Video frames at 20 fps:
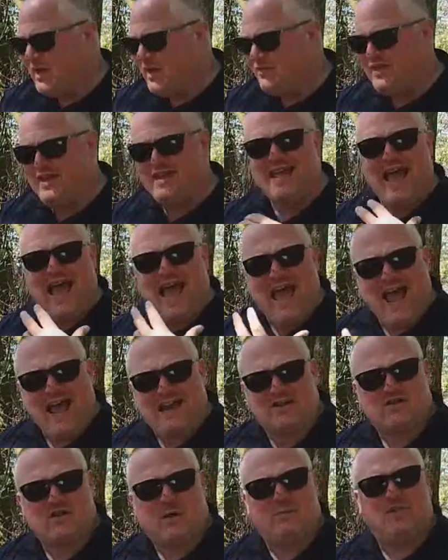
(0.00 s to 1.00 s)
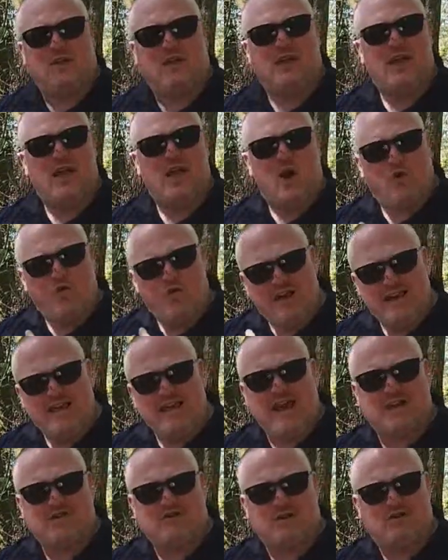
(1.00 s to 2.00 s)
They add something really
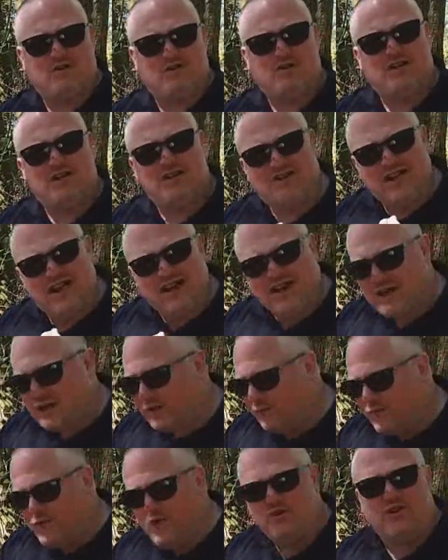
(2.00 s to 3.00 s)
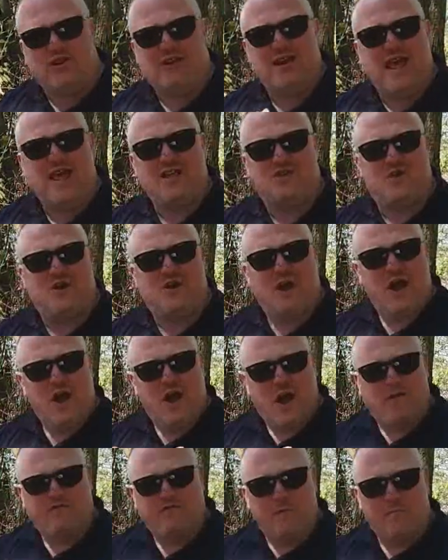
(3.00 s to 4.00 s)
extra to the delicate fruity nature
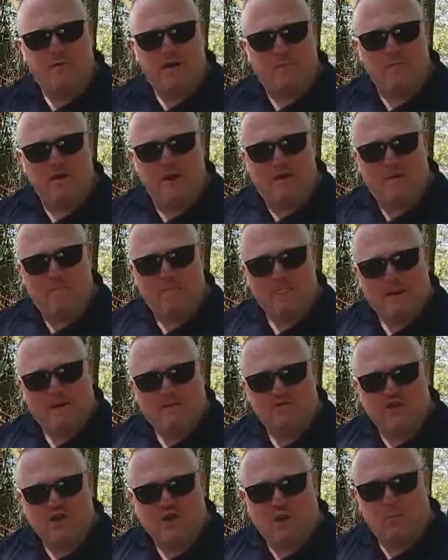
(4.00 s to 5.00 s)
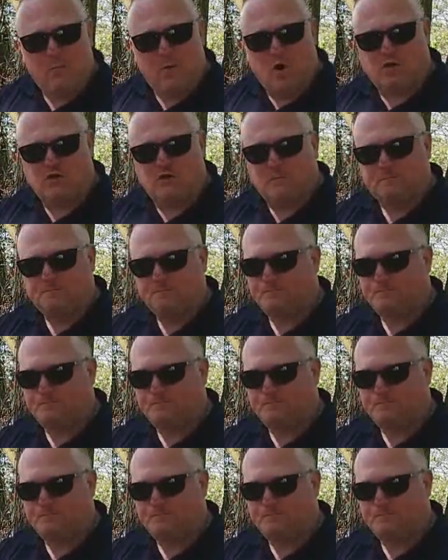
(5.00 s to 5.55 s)
of the Mackmyra single malt.